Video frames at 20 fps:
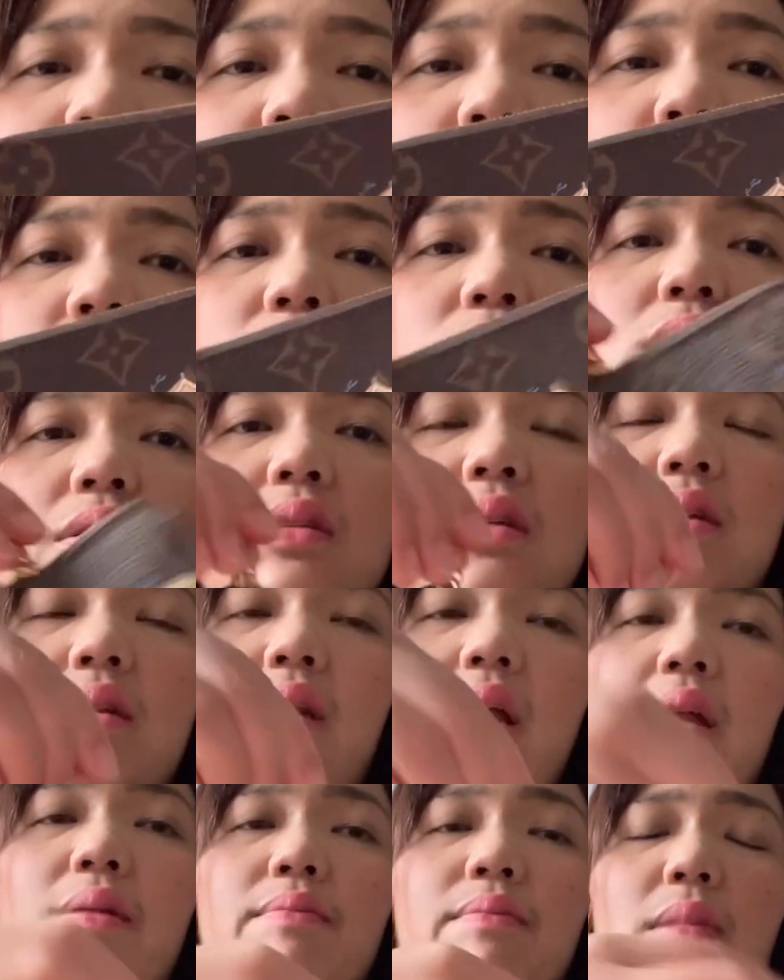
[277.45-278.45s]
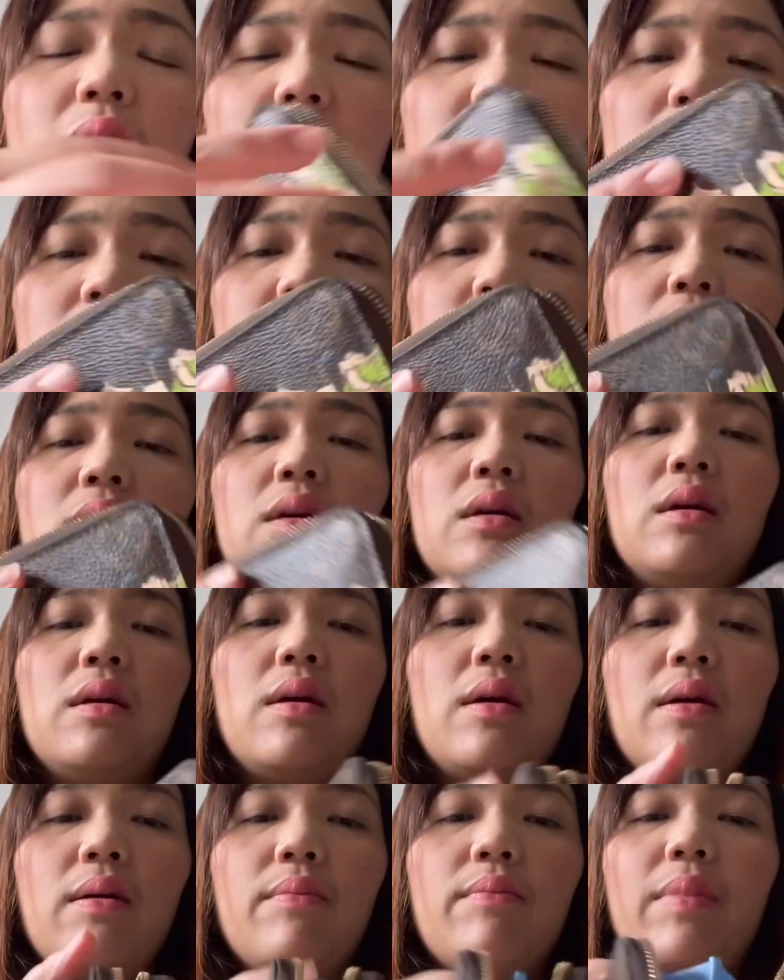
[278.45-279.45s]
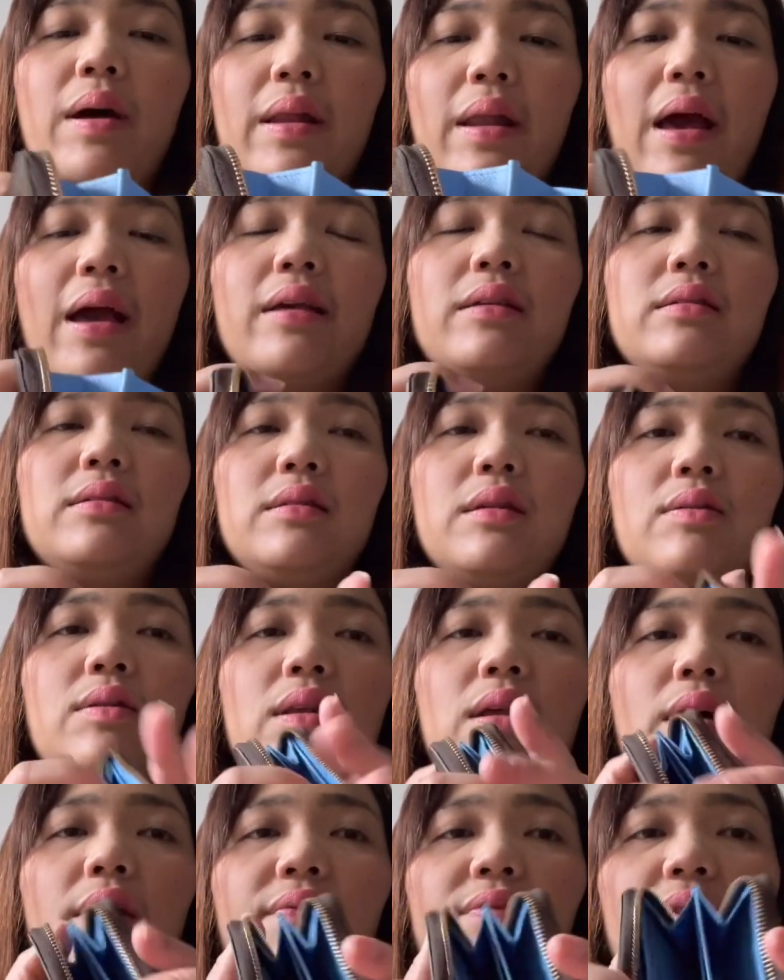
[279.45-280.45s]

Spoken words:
to use it that much. But I still love